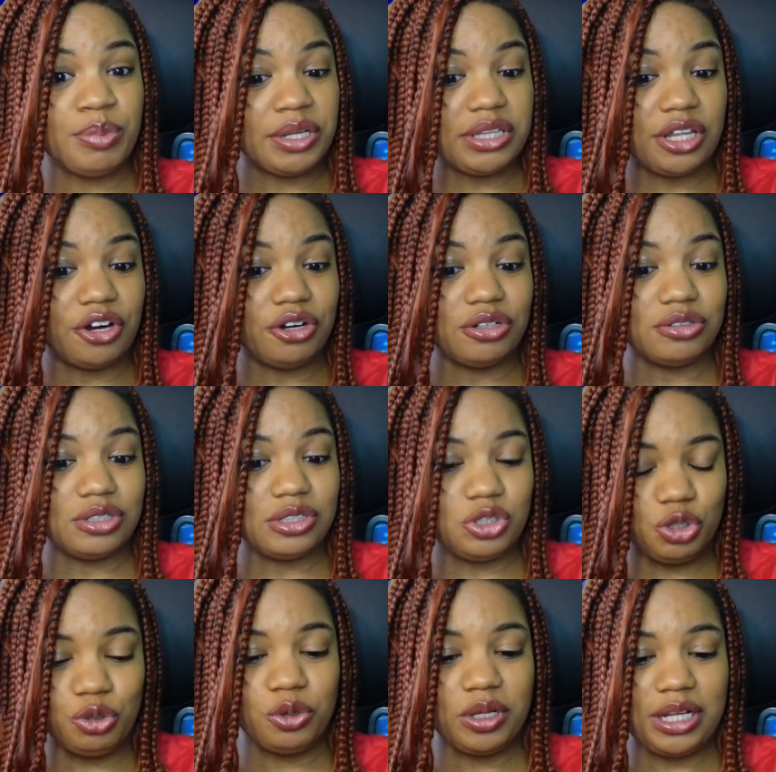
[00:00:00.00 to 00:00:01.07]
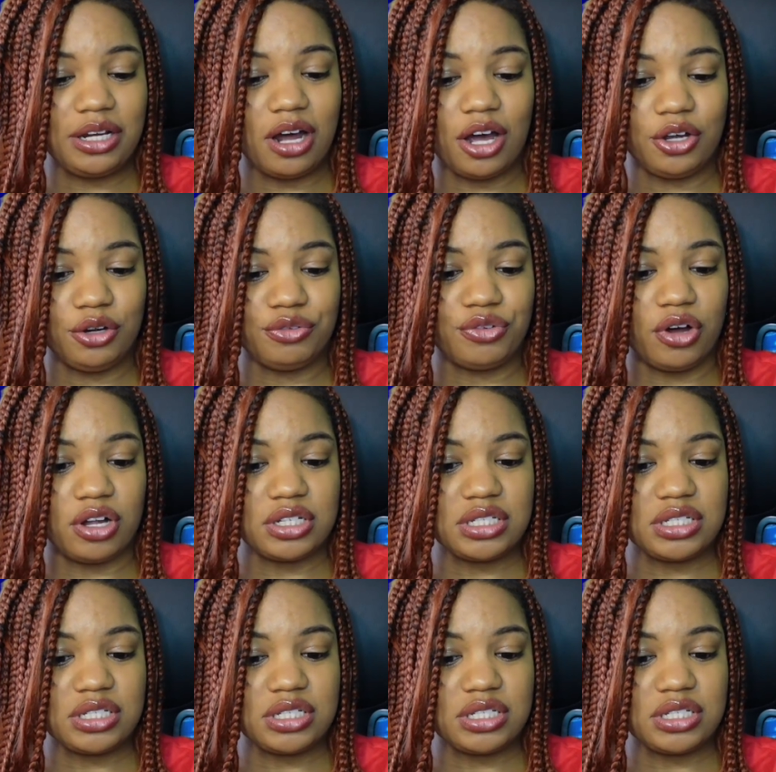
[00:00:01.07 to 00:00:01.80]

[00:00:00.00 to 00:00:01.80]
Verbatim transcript: but they're truly not your I fault.